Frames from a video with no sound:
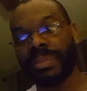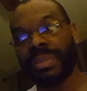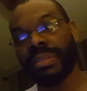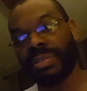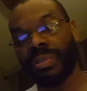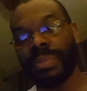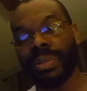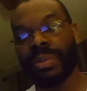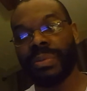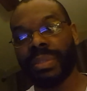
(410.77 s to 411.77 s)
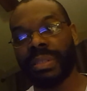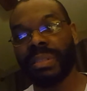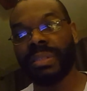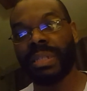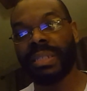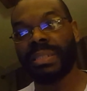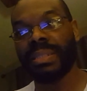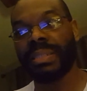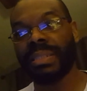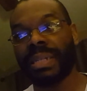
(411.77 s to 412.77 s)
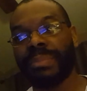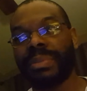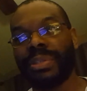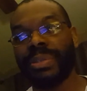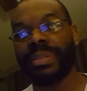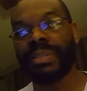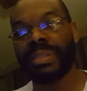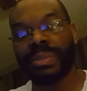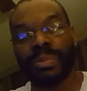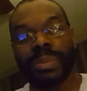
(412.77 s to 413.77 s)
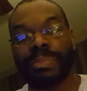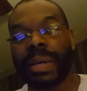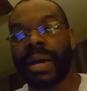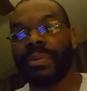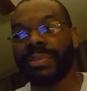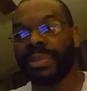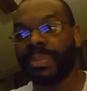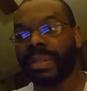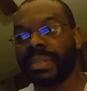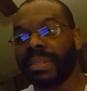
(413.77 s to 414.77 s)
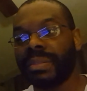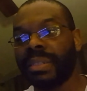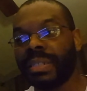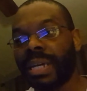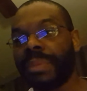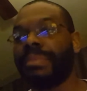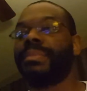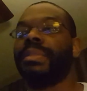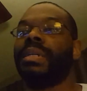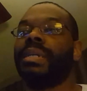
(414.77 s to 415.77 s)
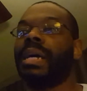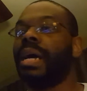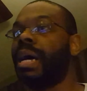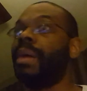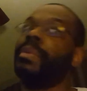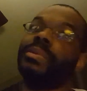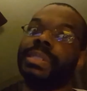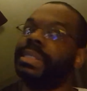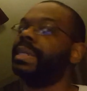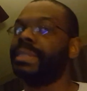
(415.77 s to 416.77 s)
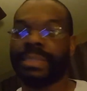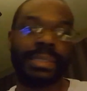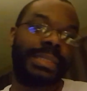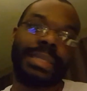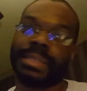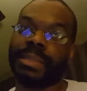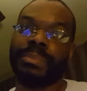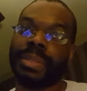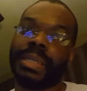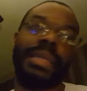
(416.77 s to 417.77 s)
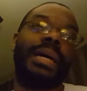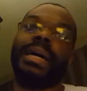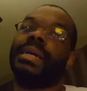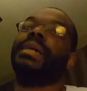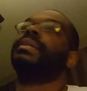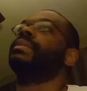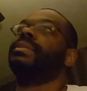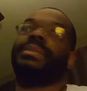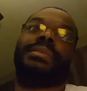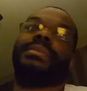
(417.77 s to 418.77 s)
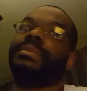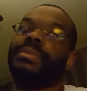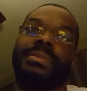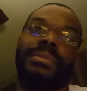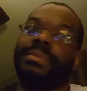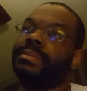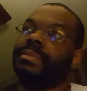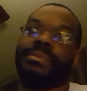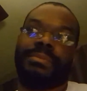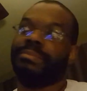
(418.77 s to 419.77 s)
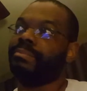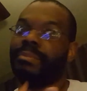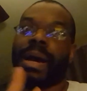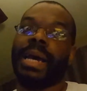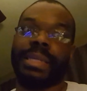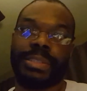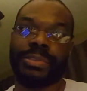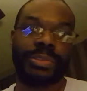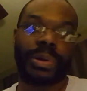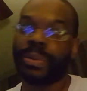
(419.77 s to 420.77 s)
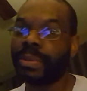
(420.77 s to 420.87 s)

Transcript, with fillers: I mean, it's superhero related. I like to see. I'm curious to see what powers everybody have. I'm, I'm only guessing that the big guy has mind control.